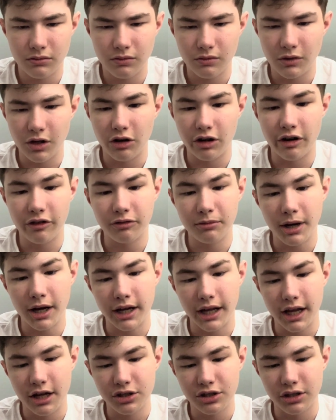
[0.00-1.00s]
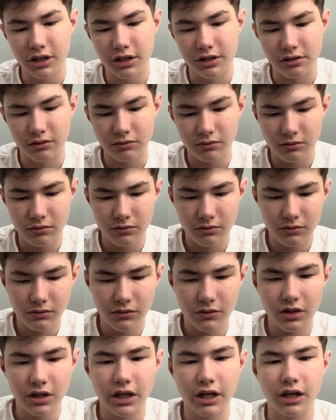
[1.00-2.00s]
No, never mind, he actually doesn't.
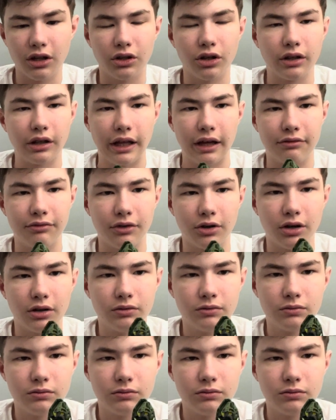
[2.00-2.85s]
He can look that far,